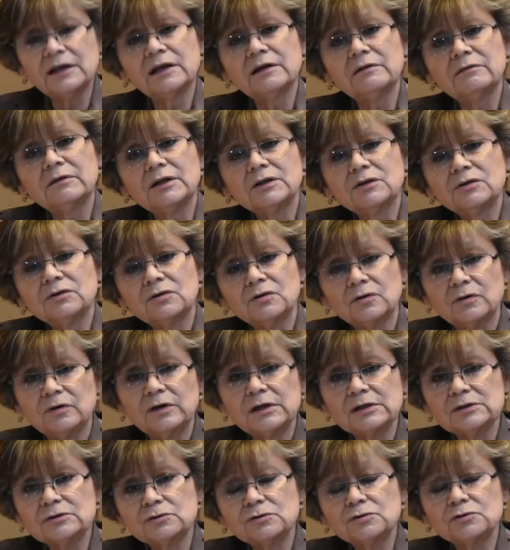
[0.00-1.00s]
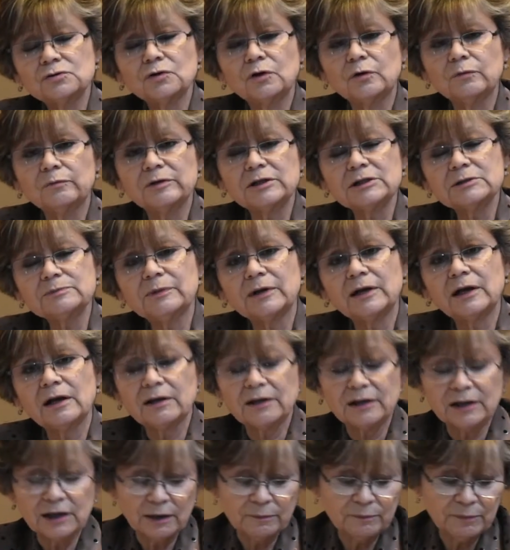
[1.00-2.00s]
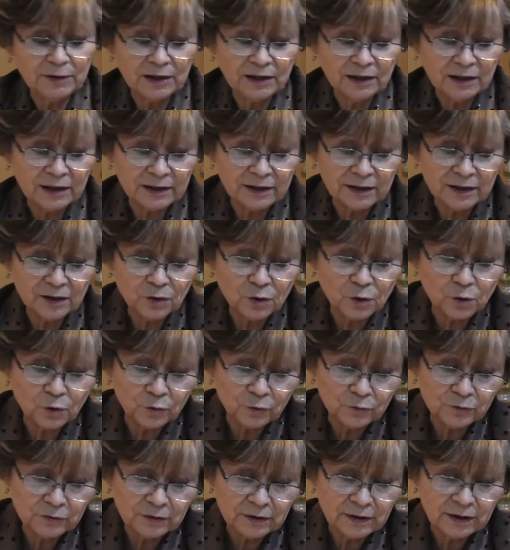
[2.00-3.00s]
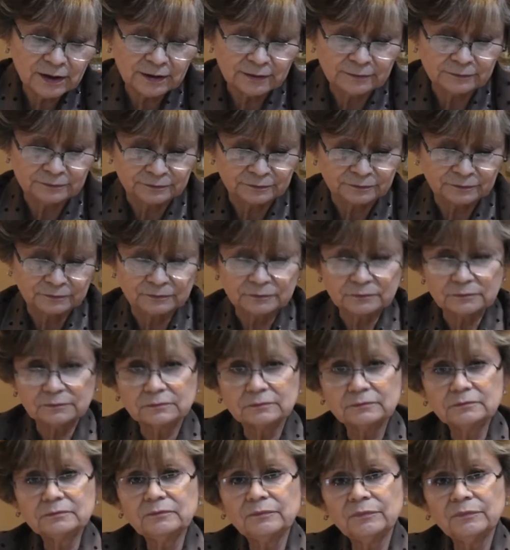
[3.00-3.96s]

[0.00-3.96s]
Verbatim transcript: up his men to go and fight against Ammon.